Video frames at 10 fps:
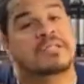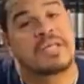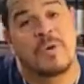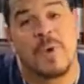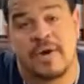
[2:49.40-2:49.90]

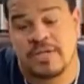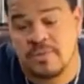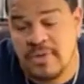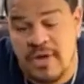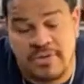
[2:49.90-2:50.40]
raise the
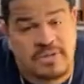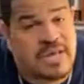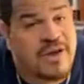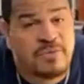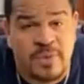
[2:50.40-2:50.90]
awareness with
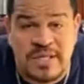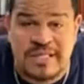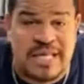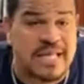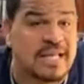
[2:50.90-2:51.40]
others.
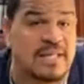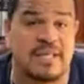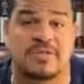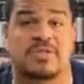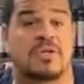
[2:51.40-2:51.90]
Everyone is needed
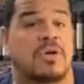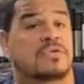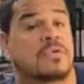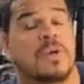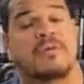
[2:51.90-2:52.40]
in this, you
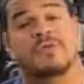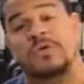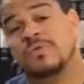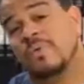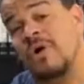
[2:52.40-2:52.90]
know. So we
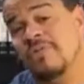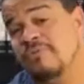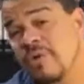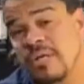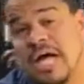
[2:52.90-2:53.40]
have those who are
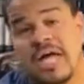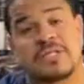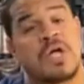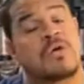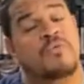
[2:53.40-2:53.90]
on the front
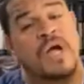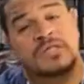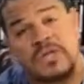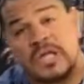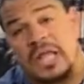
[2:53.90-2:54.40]
lines
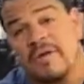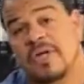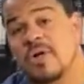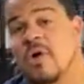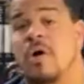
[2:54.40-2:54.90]
raising the
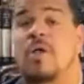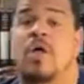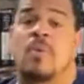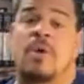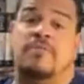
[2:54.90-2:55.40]
clarion
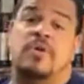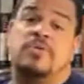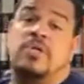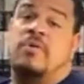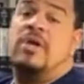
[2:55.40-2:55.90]
call. We have
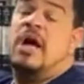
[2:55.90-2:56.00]
those